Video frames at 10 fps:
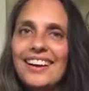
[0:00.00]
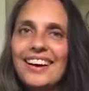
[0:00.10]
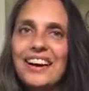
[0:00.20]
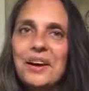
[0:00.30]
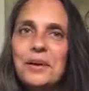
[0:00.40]

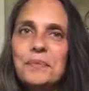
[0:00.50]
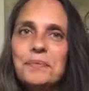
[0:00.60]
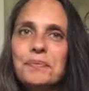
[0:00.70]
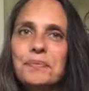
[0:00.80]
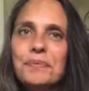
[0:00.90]

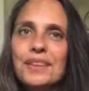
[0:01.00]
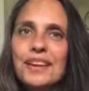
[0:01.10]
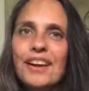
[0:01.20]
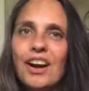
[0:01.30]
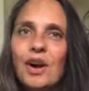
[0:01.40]

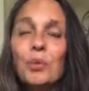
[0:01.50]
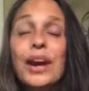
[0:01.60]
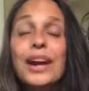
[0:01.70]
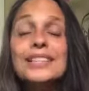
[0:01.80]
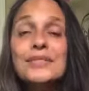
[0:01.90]
are
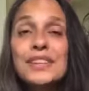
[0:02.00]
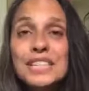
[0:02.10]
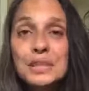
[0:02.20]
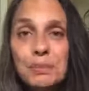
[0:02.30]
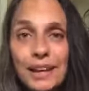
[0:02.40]
ways of
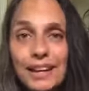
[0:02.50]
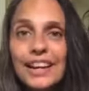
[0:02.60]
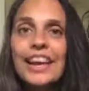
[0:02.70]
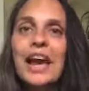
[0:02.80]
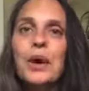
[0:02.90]

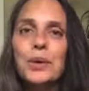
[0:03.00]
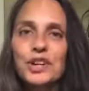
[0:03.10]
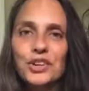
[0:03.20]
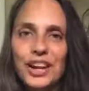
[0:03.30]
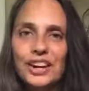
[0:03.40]
explaining how we
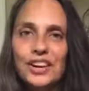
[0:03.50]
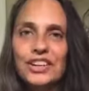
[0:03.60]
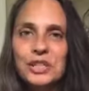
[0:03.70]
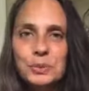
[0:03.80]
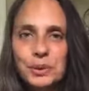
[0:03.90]
create our
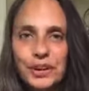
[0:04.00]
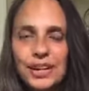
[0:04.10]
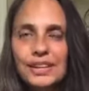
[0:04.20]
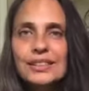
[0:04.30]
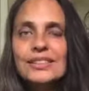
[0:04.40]

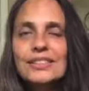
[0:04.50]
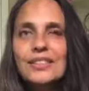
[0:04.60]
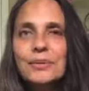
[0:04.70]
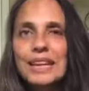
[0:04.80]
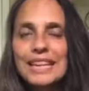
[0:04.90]
experience
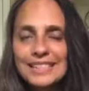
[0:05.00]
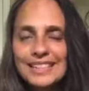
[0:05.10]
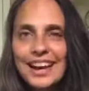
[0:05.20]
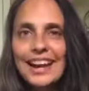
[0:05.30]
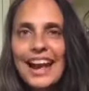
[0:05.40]
from the
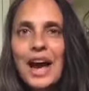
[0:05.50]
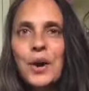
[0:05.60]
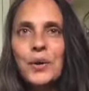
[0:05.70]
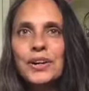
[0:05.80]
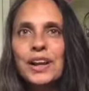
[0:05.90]
inside
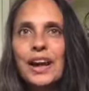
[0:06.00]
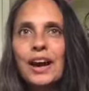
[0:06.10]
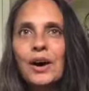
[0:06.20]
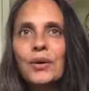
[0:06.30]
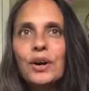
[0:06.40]
out, and
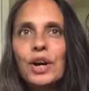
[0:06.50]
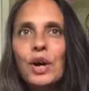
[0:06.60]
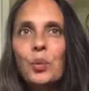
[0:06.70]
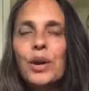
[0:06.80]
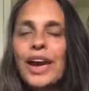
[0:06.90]
how
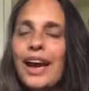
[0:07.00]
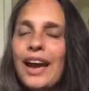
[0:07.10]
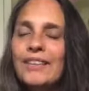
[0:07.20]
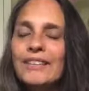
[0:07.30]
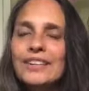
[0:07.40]
we
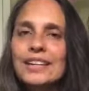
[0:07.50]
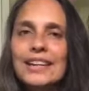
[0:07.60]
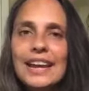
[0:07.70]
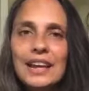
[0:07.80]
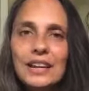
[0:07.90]
have an
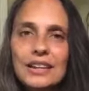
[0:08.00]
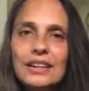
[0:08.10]
innate